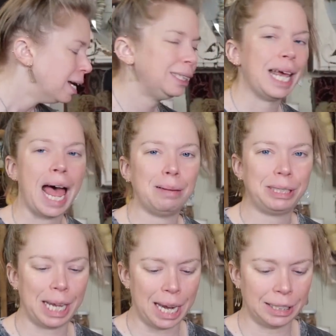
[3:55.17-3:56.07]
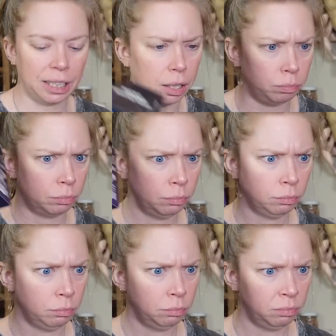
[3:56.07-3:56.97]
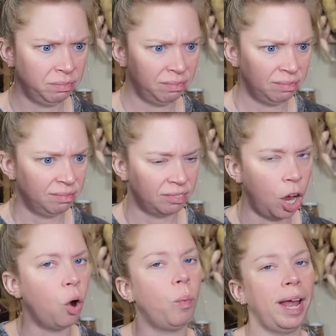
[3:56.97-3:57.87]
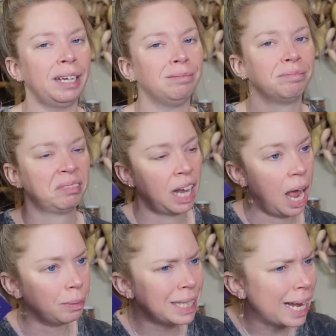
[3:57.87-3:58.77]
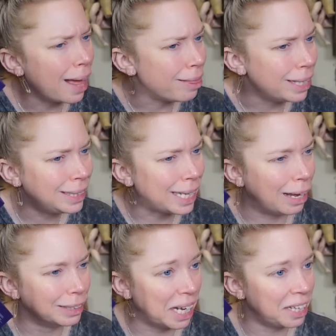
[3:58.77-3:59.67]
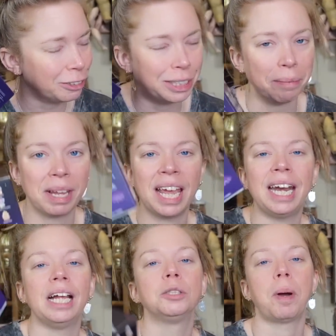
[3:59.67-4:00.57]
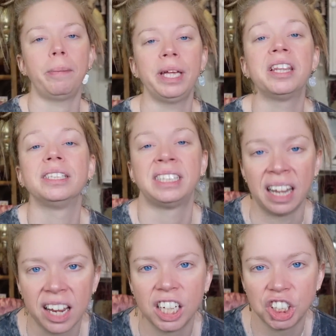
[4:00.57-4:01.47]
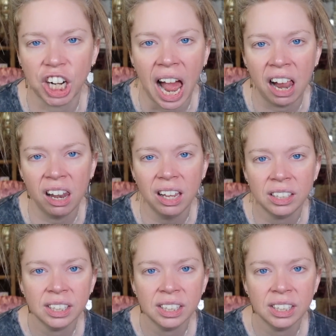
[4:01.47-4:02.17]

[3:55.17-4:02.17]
time to get into the... Oh wait, I was like, this sounds like there's something in it. It's probably the silica gel